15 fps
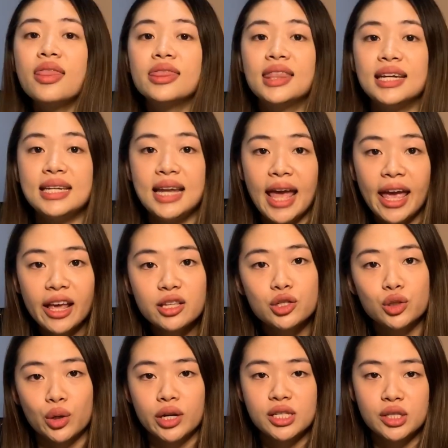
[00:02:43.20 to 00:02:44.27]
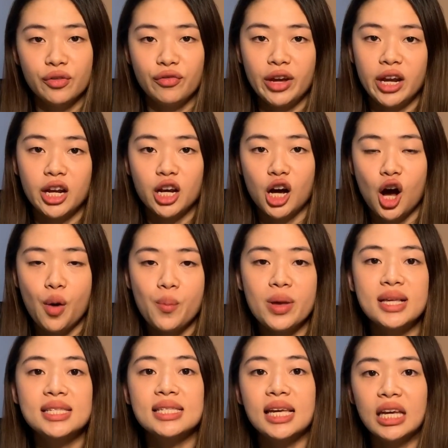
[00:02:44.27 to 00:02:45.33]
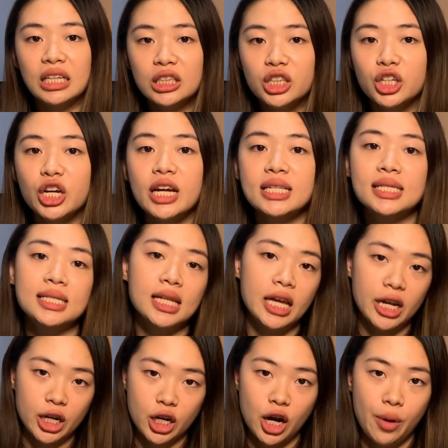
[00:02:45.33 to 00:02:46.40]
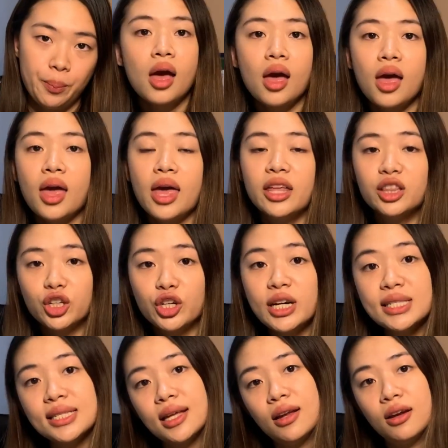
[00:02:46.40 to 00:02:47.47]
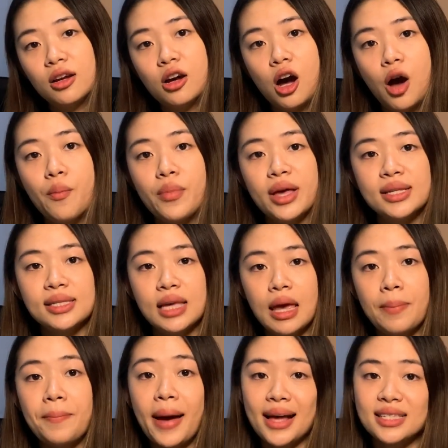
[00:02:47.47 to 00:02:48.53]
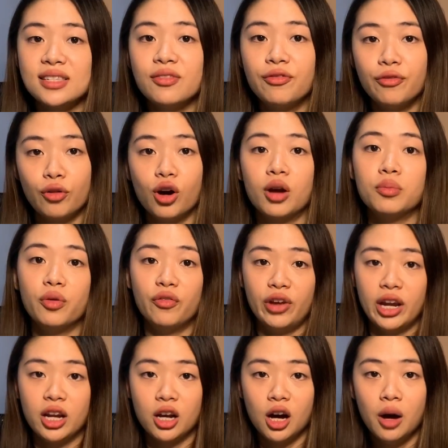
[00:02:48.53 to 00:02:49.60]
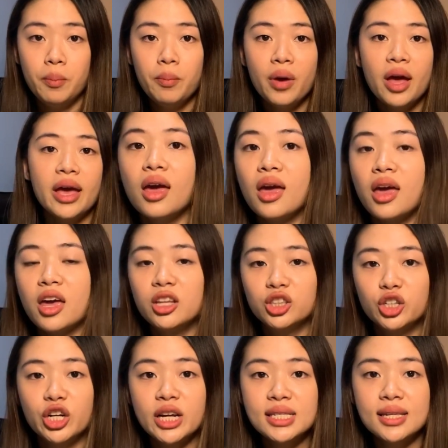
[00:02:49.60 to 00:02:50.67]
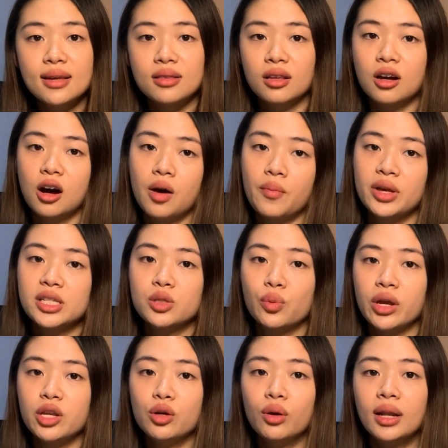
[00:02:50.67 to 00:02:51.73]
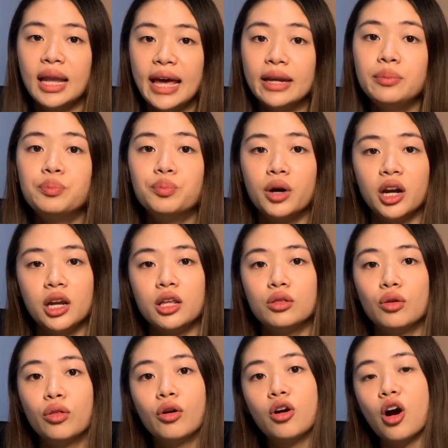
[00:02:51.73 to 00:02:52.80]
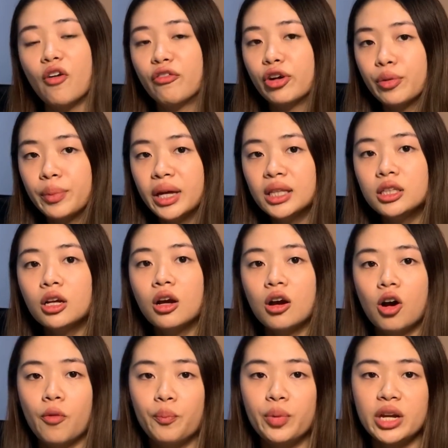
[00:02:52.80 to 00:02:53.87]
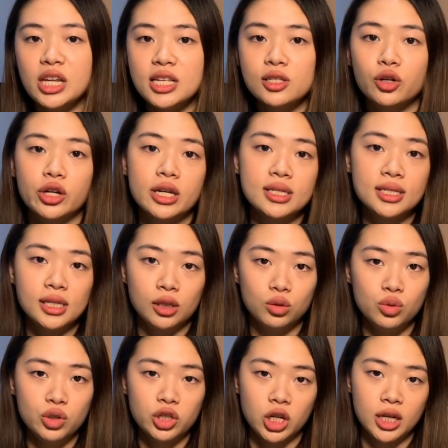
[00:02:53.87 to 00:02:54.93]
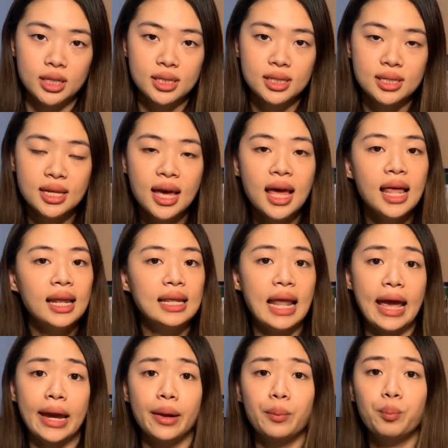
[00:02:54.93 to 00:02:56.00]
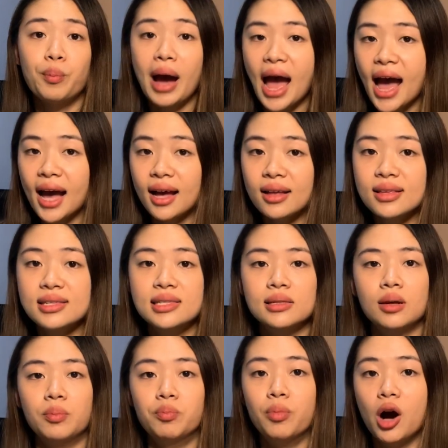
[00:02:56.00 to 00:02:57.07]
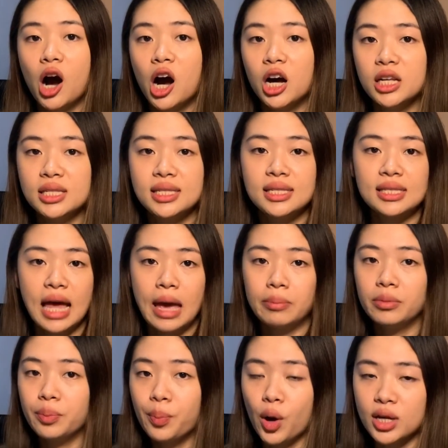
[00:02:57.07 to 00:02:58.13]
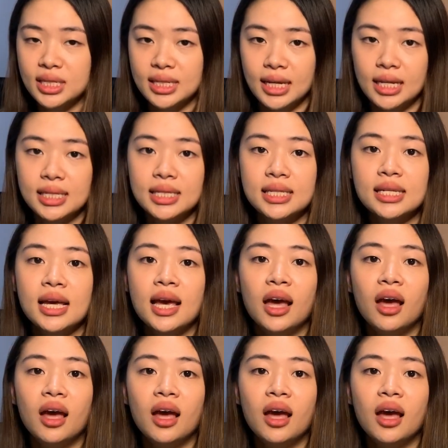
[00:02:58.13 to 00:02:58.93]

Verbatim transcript: The next source of income is interest income. Interest income is a passive form of income. Interest income is when you lend money to the government, companies, or institutions like banks, bonds, time deposits,